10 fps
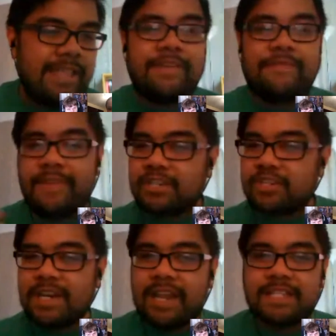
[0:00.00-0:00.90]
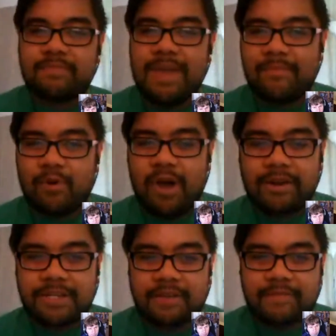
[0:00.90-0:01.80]
the fictionalized
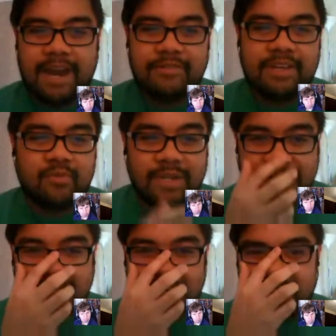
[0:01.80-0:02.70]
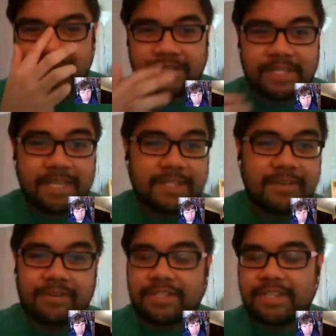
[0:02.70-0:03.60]
memoirs of Harriette Wilson and her
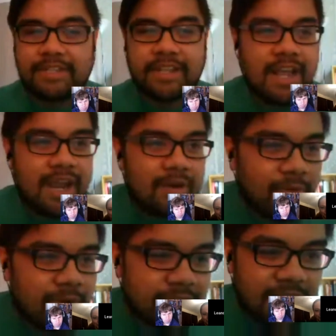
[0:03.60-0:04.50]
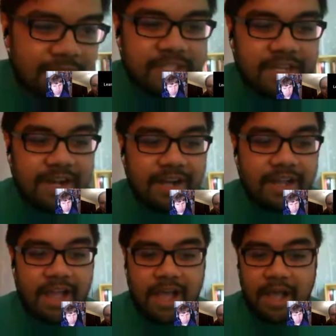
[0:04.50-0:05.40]
sisters. It rolls off the tongue.